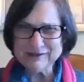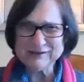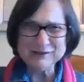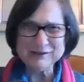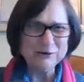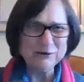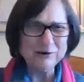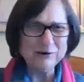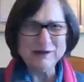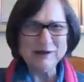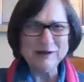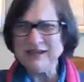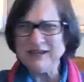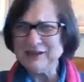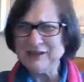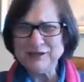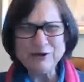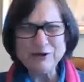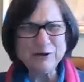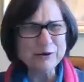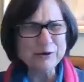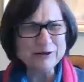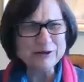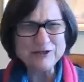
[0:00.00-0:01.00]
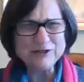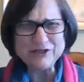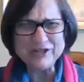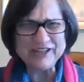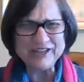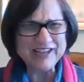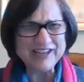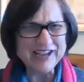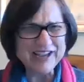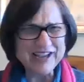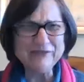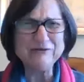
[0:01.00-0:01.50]
So I'm
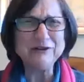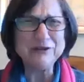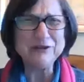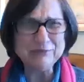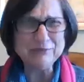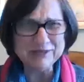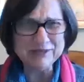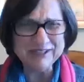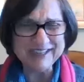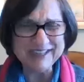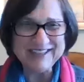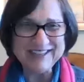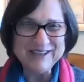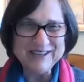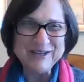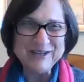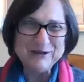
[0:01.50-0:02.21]
encouraging everybody